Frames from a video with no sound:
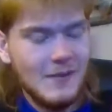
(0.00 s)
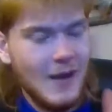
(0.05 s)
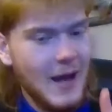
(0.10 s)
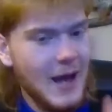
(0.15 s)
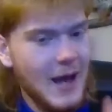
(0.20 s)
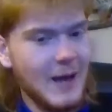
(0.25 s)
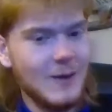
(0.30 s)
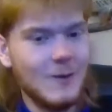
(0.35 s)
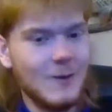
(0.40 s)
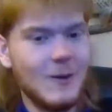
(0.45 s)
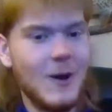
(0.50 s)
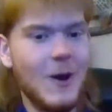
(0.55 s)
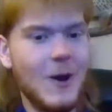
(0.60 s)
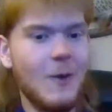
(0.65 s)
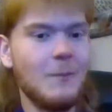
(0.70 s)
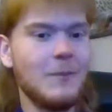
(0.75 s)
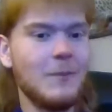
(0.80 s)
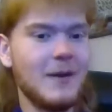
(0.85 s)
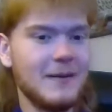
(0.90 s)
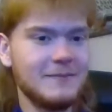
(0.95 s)
I don't
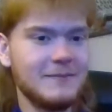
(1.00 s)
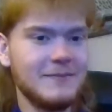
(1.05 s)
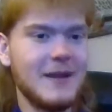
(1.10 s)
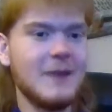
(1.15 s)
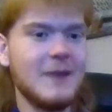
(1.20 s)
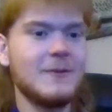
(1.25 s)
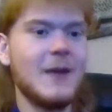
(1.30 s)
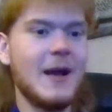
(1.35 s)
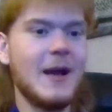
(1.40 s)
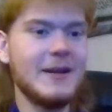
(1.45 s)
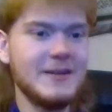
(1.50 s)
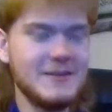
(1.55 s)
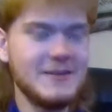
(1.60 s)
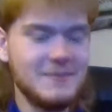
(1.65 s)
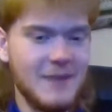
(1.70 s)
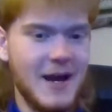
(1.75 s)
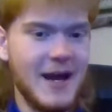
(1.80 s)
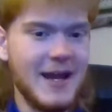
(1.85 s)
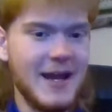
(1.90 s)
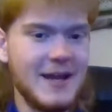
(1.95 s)
know, but
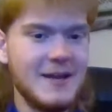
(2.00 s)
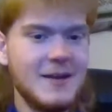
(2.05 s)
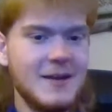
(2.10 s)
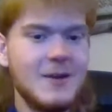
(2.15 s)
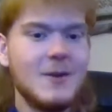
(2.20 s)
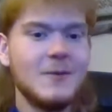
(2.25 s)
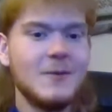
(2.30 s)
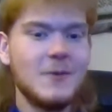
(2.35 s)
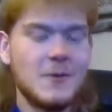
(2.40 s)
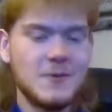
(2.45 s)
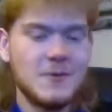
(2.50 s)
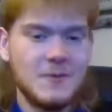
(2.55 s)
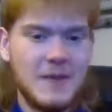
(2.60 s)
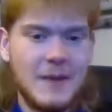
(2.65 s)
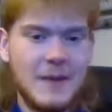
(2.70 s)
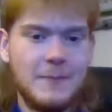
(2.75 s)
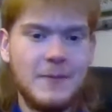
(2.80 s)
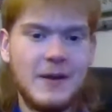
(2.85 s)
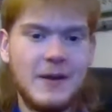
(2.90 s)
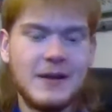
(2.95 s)
those are
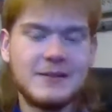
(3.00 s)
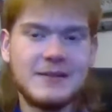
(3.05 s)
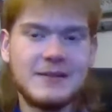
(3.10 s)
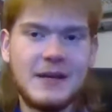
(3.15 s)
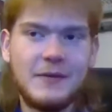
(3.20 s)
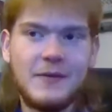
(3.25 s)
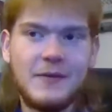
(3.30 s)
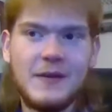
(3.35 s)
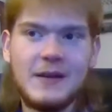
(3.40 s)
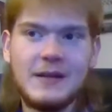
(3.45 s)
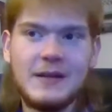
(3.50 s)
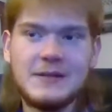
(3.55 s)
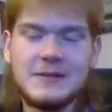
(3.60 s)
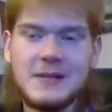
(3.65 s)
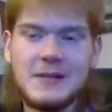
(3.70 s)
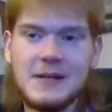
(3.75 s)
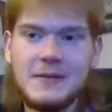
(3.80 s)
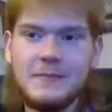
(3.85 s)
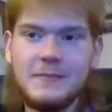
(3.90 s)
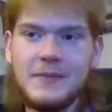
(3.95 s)
my picks. I think it's
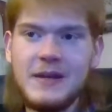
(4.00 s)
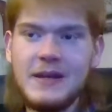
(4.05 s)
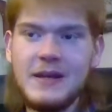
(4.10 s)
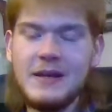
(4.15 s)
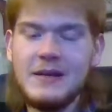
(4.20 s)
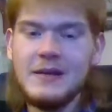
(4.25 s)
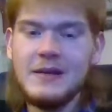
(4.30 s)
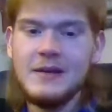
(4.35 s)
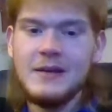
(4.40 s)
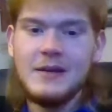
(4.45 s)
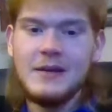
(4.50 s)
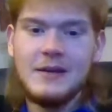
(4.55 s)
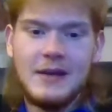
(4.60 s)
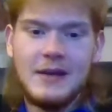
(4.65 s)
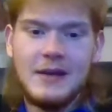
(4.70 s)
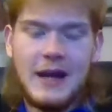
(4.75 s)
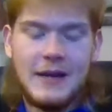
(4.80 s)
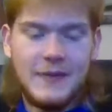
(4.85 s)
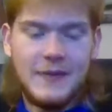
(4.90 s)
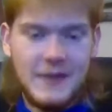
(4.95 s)
going to be
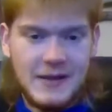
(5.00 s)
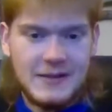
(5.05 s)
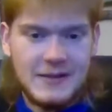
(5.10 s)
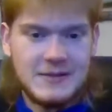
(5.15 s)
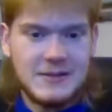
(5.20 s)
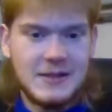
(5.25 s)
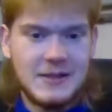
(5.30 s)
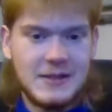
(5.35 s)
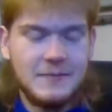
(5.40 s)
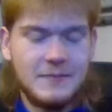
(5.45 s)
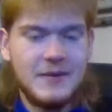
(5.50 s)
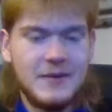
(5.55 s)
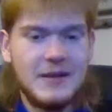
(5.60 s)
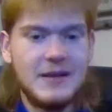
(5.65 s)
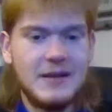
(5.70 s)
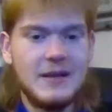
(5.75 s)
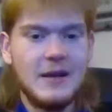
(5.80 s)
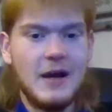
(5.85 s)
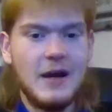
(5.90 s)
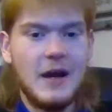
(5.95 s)

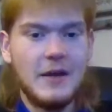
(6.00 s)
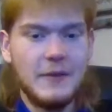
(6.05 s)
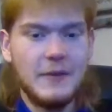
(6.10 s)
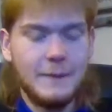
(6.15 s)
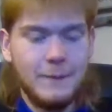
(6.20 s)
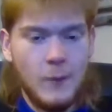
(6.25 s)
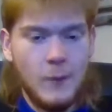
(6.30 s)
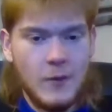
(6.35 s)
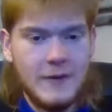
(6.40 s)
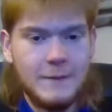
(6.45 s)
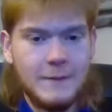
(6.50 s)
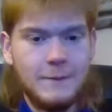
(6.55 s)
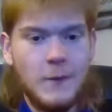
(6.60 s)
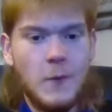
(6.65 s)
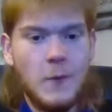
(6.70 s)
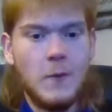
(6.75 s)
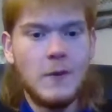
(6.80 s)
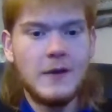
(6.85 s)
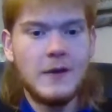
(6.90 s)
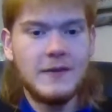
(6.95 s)
the
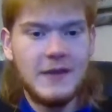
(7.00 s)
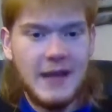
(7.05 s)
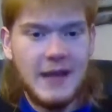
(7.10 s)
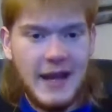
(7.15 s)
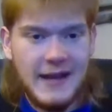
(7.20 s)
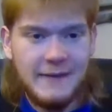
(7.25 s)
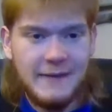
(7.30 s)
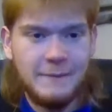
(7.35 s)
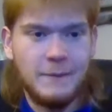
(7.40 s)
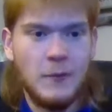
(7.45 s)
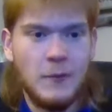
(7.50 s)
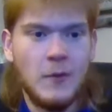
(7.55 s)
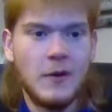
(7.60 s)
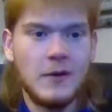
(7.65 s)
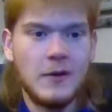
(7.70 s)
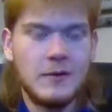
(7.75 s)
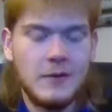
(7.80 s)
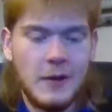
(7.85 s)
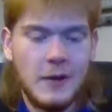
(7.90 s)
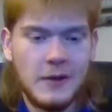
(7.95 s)
44 and the
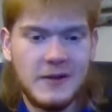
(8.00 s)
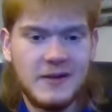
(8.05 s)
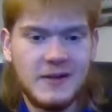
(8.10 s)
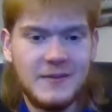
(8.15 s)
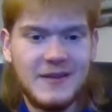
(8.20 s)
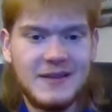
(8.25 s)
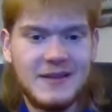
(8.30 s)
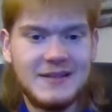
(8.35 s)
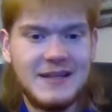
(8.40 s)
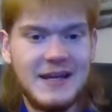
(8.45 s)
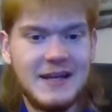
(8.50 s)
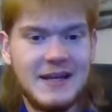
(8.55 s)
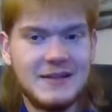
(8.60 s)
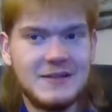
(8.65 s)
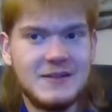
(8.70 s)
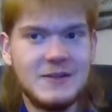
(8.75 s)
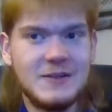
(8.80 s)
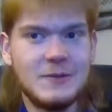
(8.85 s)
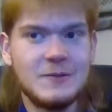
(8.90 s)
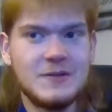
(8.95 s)
84 are going to be the
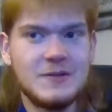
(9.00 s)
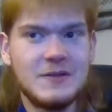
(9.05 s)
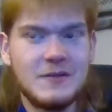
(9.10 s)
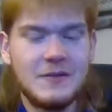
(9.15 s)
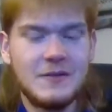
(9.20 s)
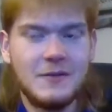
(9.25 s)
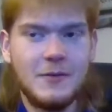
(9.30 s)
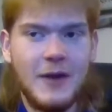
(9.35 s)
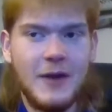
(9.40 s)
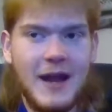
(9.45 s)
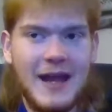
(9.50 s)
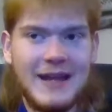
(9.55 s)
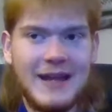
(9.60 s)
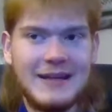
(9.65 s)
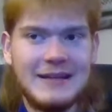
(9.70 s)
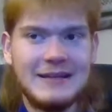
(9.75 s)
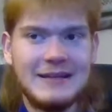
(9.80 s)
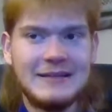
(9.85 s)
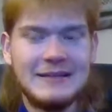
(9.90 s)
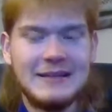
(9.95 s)
DNQs.
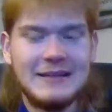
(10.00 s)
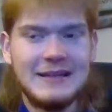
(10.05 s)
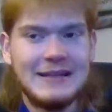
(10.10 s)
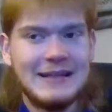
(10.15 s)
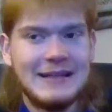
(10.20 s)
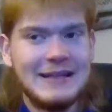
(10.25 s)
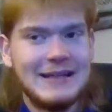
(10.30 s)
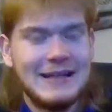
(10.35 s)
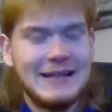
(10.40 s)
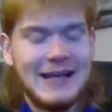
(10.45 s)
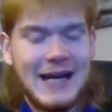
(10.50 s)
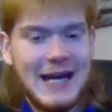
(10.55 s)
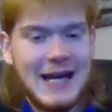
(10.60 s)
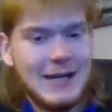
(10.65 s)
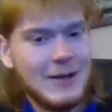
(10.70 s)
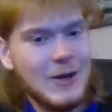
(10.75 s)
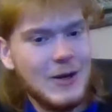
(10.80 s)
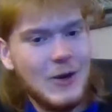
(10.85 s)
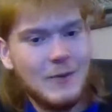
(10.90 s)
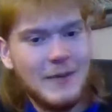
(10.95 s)
Greg, I
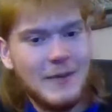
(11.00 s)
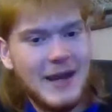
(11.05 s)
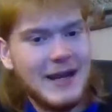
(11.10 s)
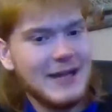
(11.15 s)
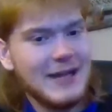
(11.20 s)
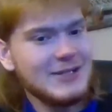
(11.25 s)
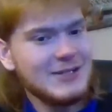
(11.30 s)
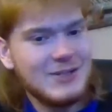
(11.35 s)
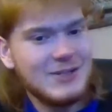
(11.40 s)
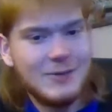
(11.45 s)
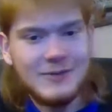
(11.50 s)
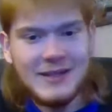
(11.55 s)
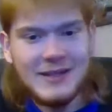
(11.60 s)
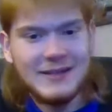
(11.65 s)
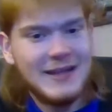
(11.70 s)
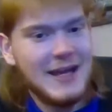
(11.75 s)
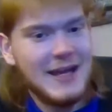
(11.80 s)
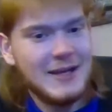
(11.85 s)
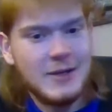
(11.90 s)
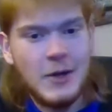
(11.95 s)
don't know, man. I just don't
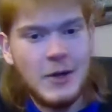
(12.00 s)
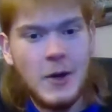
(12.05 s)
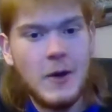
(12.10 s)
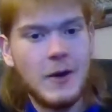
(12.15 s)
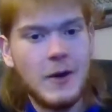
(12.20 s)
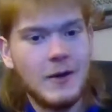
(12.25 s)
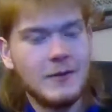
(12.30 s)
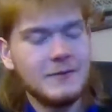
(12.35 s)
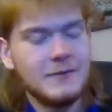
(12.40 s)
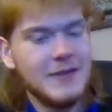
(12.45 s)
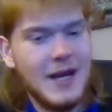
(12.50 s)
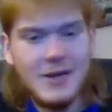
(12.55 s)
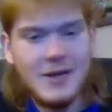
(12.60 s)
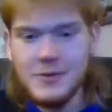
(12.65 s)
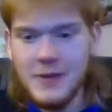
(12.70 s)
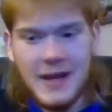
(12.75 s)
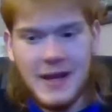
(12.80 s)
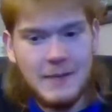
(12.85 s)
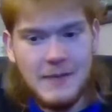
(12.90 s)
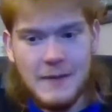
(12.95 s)
think that car, not
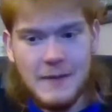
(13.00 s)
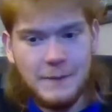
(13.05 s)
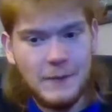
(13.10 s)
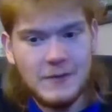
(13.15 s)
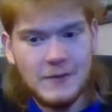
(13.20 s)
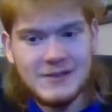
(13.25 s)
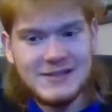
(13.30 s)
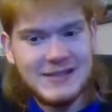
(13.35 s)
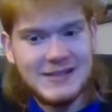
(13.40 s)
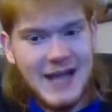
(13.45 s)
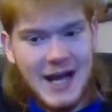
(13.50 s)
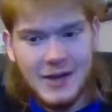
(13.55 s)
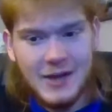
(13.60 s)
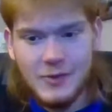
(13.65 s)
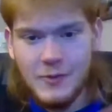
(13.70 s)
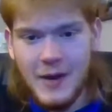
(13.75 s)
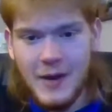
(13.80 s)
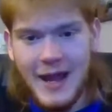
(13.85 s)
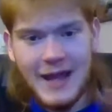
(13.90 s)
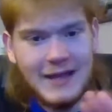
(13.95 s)
Greg Biffle, it's
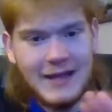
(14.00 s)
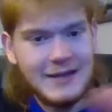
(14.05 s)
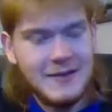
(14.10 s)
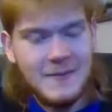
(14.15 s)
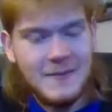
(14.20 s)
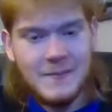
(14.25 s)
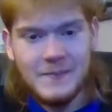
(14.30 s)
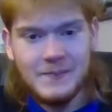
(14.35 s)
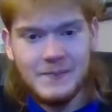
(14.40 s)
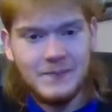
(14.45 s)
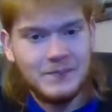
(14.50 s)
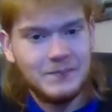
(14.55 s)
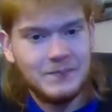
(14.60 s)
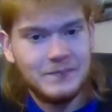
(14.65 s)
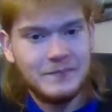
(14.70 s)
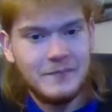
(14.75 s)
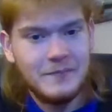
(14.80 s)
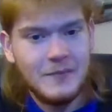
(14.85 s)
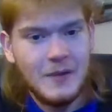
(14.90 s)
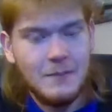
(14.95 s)
not Greg,
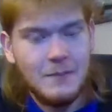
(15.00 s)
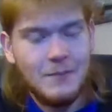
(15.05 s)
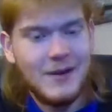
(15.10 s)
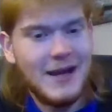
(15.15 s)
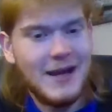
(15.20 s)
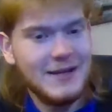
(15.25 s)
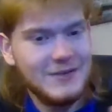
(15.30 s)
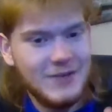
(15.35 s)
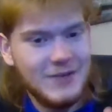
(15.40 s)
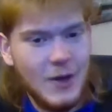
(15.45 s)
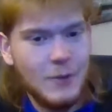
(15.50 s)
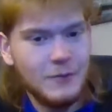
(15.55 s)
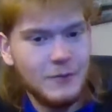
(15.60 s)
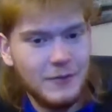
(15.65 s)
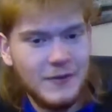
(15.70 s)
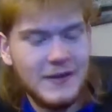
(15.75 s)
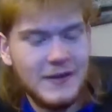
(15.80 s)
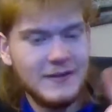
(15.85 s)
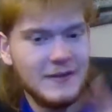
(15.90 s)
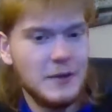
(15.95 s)
but I
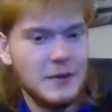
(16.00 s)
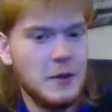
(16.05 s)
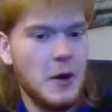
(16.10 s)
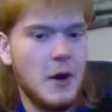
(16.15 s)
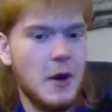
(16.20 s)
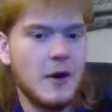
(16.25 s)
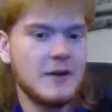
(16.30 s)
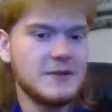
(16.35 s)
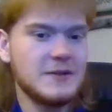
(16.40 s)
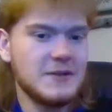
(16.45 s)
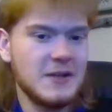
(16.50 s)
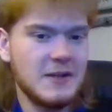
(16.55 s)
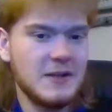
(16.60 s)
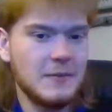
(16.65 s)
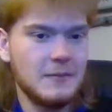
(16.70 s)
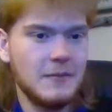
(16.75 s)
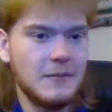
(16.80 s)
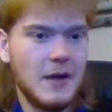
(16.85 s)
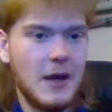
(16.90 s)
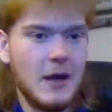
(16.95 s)
don't think the car is going
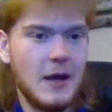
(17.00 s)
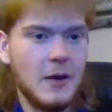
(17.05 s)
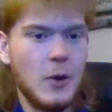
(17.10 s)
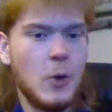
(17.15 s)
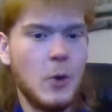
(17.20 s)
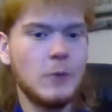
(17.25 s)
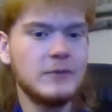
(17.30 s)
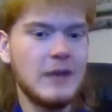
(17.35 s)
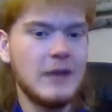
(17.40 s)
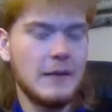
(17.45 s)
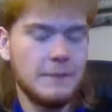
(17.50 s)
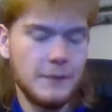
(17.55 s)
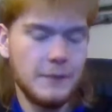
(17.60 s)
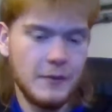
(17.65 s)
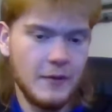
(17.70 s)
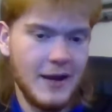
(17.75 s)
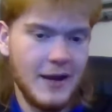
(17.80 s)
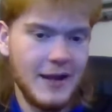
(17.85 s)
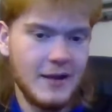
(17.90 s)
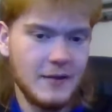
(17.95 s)
to hold up for
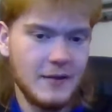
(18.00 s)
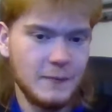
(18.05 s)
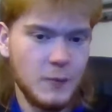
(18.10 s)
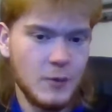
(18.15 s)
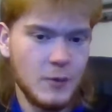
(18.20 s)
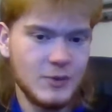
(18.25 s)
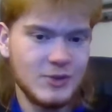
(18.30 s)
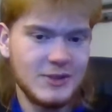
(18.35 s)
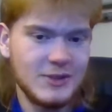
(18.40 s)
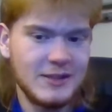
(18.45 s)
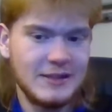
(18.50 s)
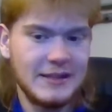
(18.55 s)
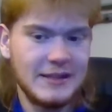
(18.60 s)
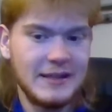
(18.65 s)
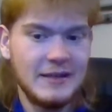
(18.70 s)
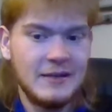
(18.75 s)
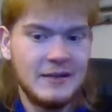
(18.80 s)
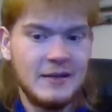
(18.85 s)
Greg, unfortunately.